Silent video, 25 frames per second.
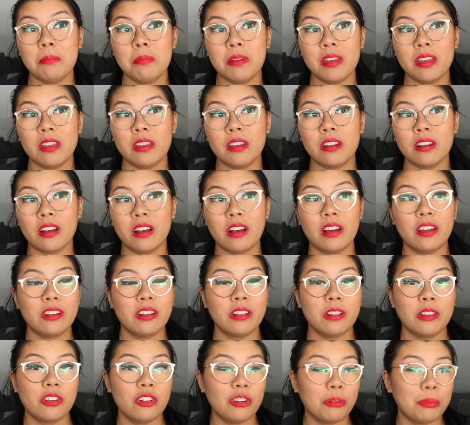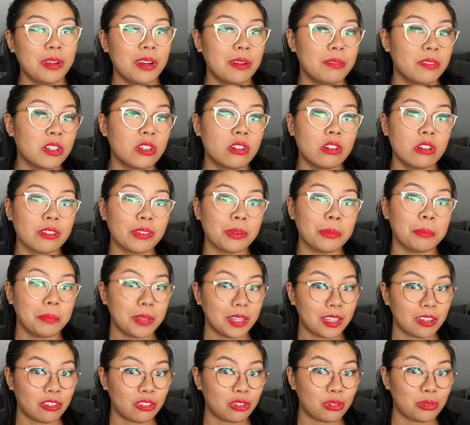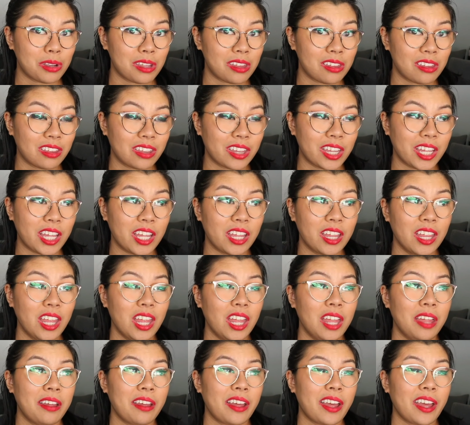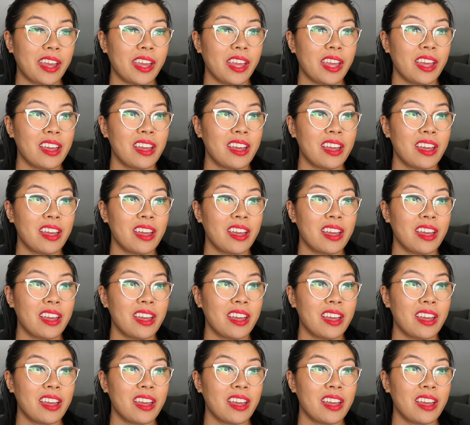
been on a little bit of a horror binge recently. I